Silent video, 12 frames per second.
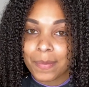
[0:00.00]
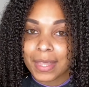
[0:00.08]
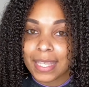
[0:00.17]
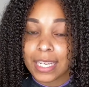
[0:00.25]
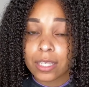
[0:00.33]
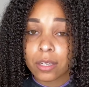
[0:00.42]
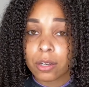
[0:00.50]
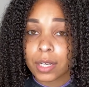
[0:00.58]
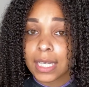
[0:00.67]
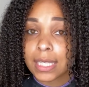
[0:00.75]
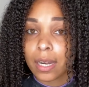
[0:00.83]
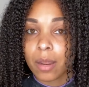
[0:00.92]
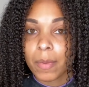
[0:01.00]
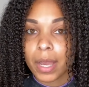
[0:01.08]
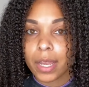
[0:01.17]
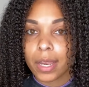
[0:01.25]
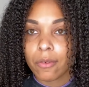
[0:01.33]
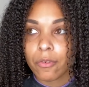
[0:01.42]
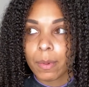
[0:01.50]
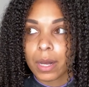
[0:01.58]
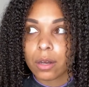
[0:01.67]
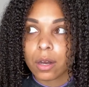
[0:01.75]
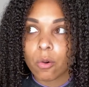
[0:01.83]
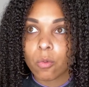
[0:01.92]
These are going to sit in my hair for
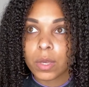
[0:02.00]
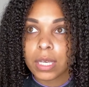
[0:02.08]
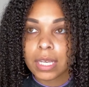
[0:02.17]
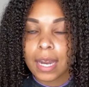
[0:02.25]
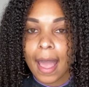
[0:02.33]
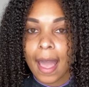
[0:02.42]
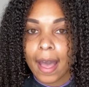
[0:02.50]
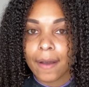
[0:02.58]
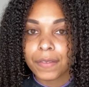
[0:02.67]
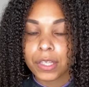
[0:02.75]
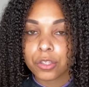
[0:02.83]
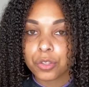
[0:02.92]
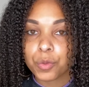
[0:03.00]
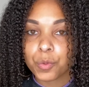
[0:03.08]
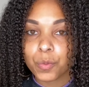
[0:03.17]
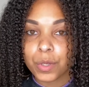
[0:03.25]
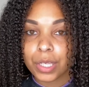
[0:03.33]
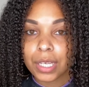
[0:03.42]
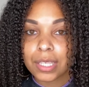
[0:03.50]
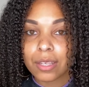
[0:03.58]
about a week and a half to 2 weeks.